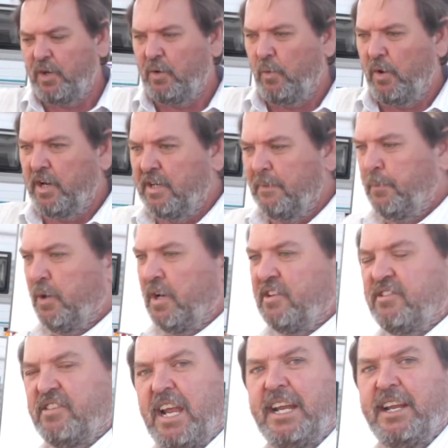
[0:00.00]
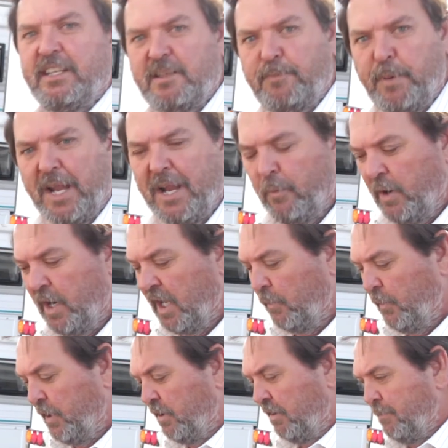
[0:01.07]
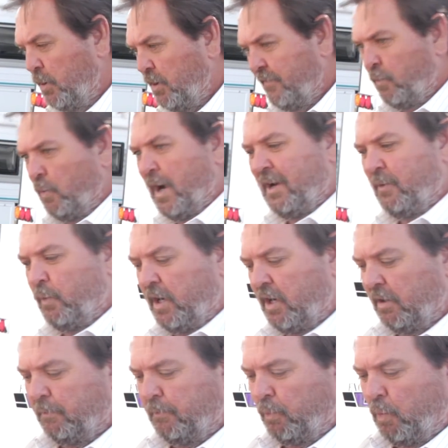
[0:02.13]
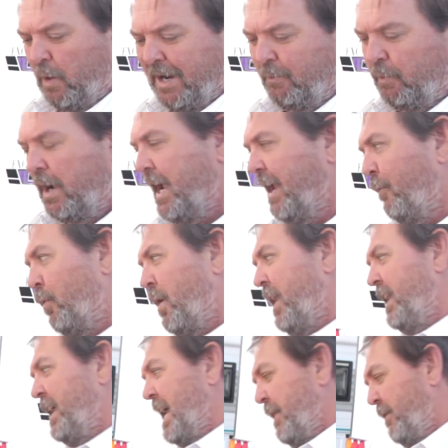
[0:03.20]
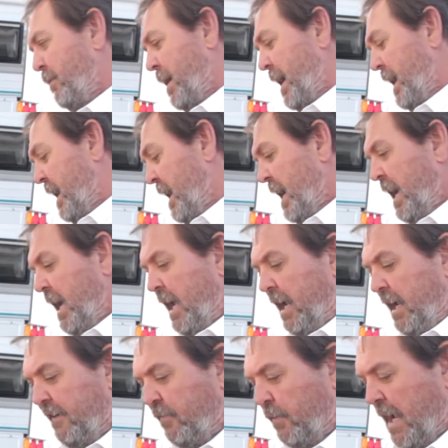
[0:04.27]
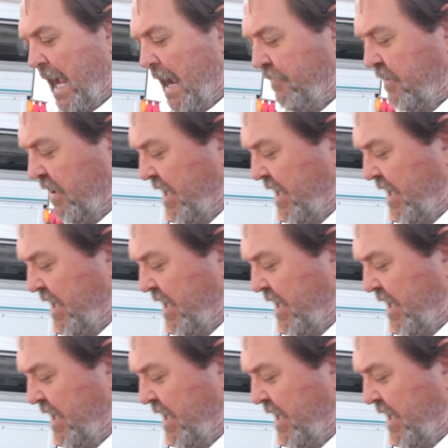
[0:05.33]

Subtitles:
who wanted to put a second spare wheel, we could move one wheel one way and one the other way. If we have to